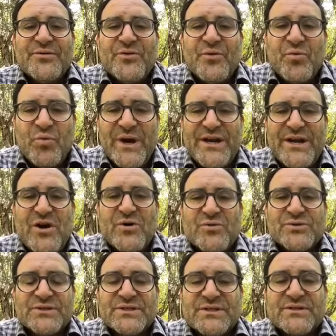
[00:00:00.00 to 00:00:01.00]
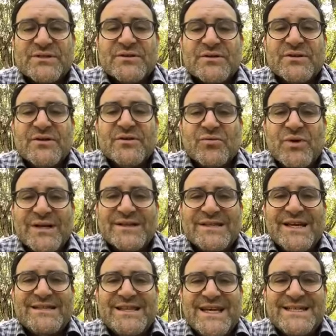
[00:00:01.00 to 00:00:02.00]
the widows, right?
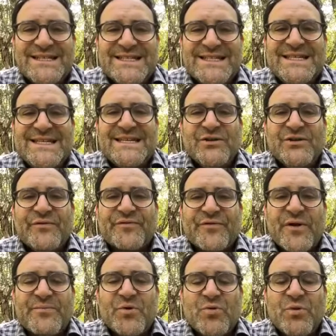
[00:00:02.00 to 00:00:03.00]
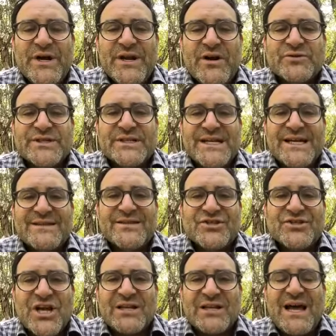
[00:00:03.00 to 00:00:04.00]
They, they steal from the widows. They take
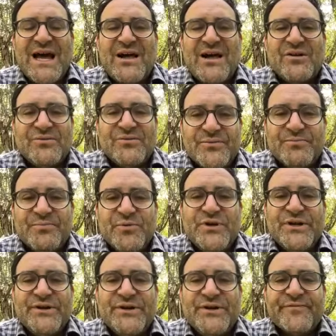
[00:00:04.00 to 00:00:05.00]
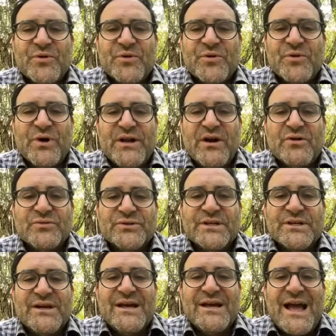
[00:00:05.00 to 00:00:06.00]
the shalal, the booty from the
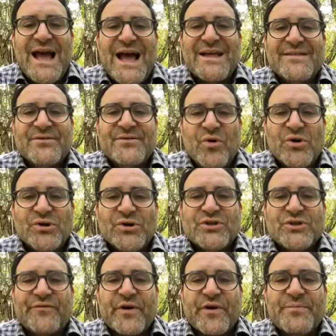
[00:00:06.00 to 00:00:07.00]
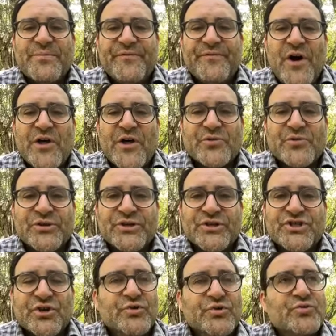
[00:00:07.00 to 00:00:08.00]
widows and also from the
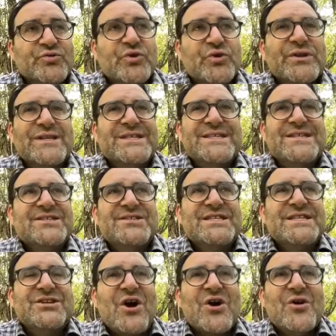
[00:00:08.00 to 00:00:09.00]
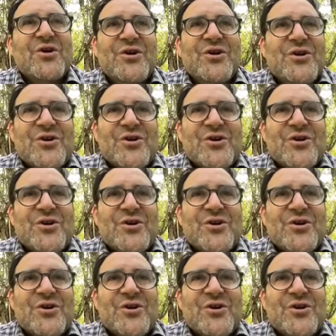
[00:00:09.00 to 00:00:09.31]
fatherless children, right? This is, these are